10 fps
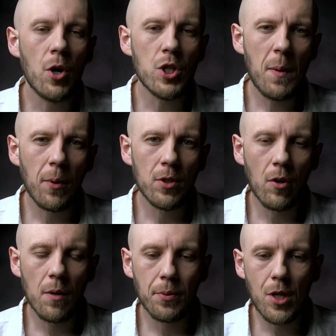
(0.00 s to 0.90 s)
most people
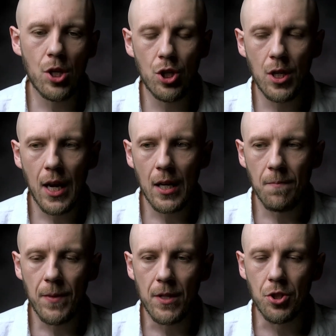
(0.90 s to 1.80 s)
don't appreciate
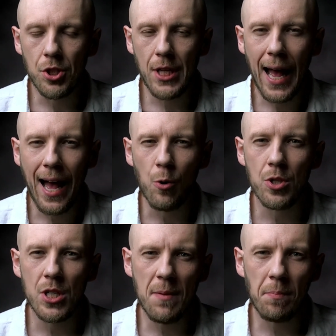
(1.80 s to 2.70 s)
is just how
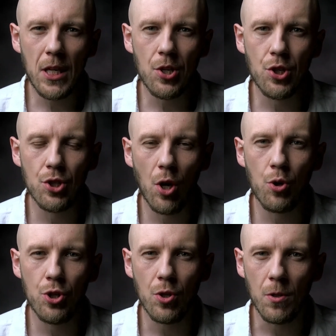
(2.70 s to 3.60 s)
deeply
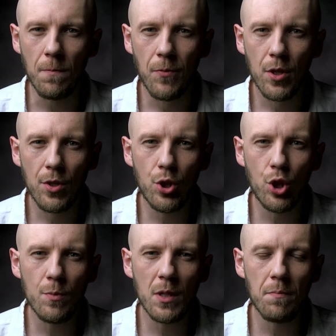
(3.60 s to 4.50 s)
social
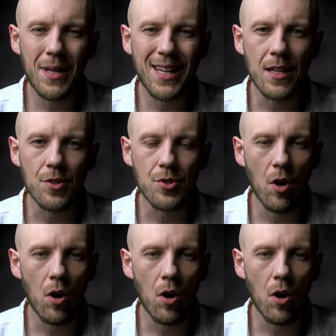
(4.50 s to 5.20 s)
human beings